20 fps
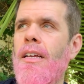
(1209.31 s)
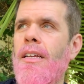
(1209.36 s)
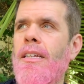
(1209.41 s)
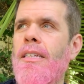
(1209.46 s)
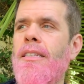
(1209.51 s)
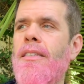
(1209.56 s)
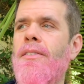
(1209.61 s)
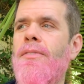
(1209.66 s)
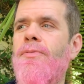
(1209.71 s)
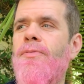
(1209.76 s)

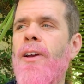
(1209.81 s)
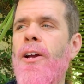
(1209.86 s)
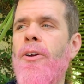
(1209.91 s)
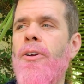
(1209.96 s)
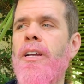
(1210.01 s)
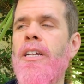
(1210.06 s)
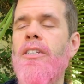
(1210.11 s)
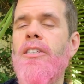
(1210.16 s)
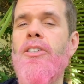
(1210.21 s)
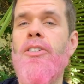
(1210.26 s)
is
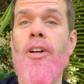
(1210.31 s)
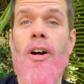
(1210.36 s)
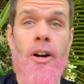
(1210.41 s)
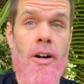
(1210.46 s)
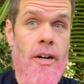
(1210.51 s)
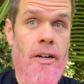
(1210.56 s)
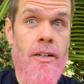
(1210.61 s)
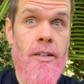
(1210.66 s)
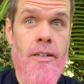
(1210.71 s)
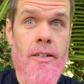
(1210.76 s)
very
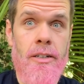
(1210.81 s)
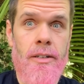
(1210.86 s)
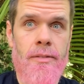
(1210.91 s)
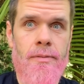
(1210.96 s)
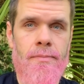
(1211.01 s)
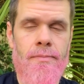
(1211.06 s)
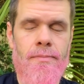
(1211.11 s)
dark